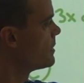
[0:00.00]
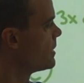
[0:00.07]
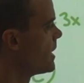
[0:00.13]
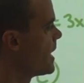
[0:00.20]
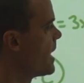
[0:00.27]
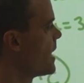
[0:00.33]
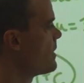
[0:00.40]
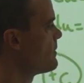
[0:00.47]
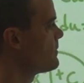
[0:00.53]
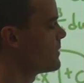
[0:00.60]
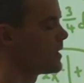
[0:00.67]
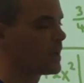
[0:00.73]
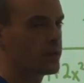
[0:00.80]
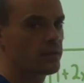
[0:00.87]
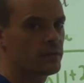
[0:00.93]
the half,
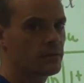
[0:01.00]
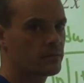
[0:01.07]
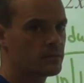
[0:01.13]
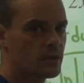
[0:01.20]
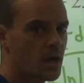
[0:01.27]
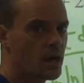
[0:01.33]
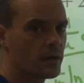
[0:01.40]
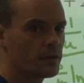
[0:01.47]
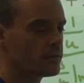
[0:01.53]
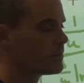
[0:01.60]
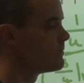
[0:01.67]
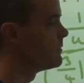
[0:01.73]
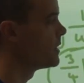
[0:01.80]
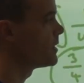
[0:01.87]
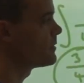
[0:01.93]
and you're done.
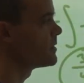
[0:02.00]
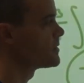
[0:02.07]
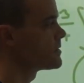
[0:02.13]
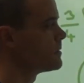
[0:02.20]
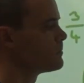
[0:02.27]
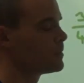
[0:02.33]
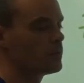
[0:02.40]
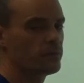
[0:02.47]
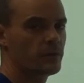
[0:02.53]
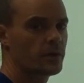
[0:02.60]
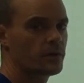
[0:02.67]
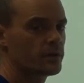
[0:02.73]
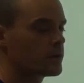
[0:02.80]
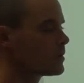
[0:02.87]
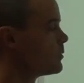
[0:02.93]
Very simple,
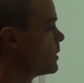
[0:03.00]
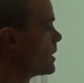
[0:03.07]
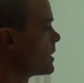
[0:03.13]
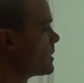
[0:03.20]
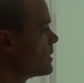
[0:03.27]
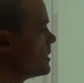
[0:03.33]
very quick.